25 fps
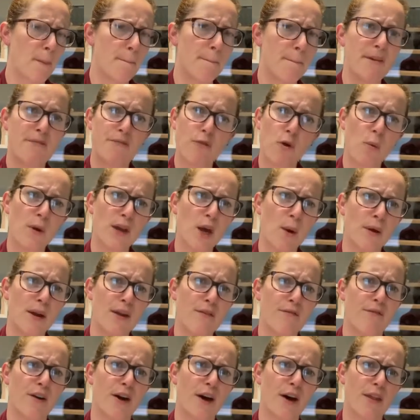Before we go
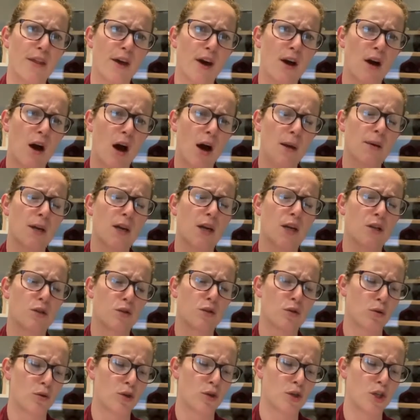any further, I'm going to
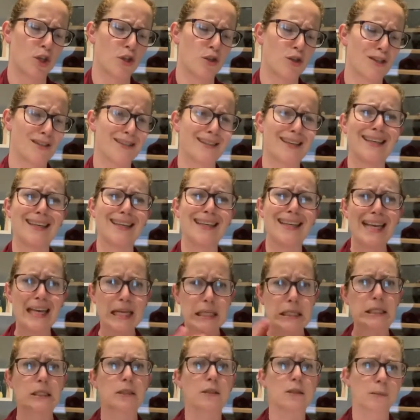talk to you just a
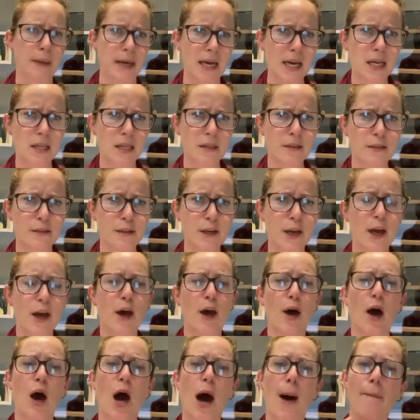little bit
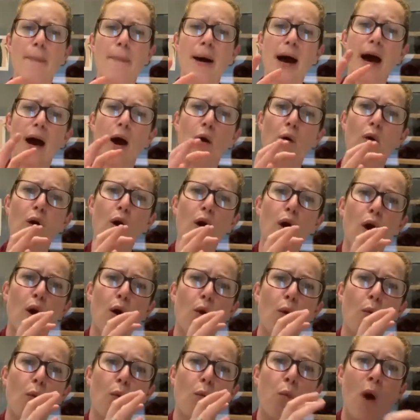about
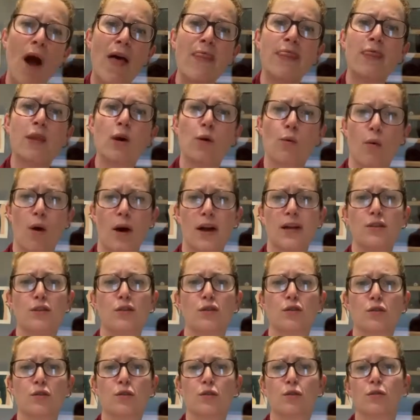when the wine
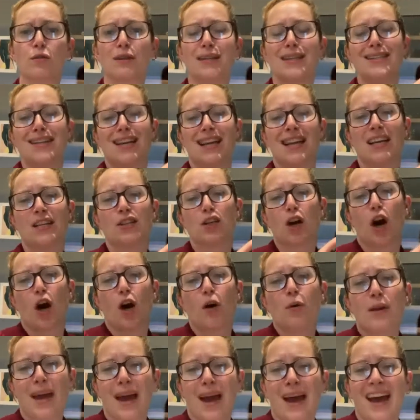storage is
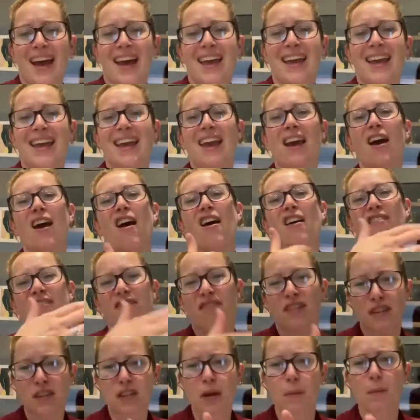okay
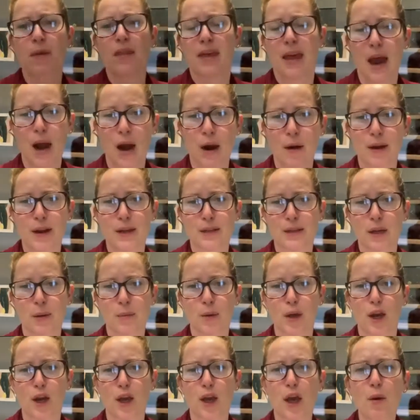for some of the areas
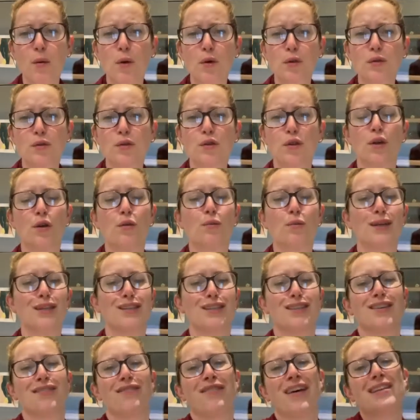I'm going to go on to,
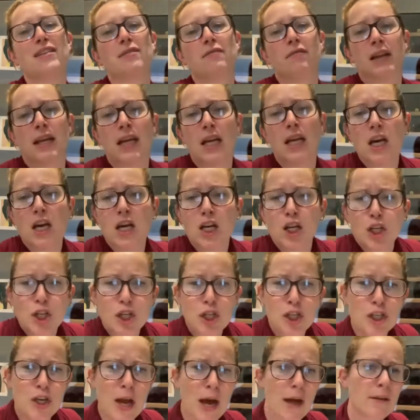which is effectively
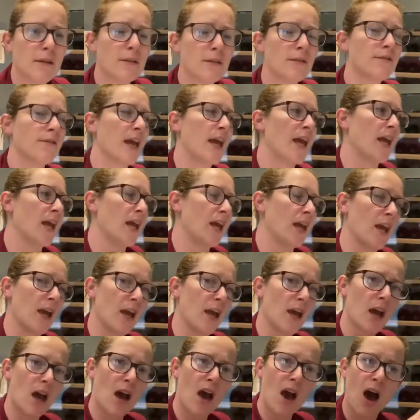
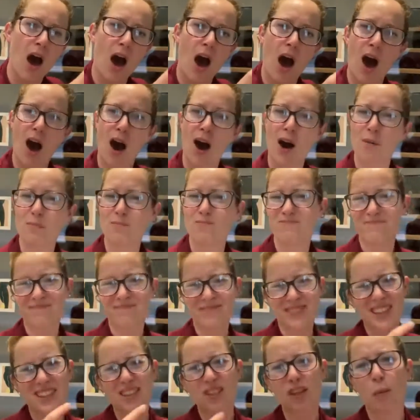shelving,
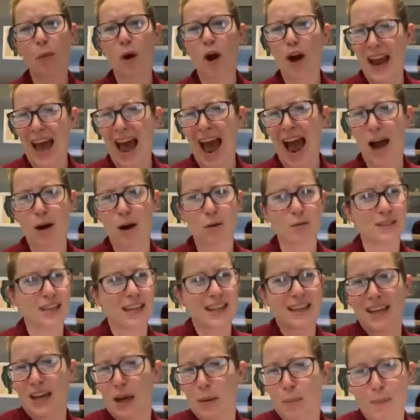some kind of
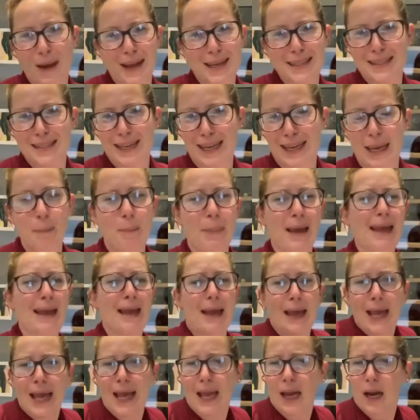housing that can basically
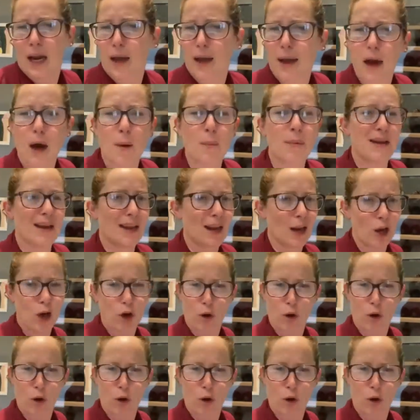be in a cupboard in a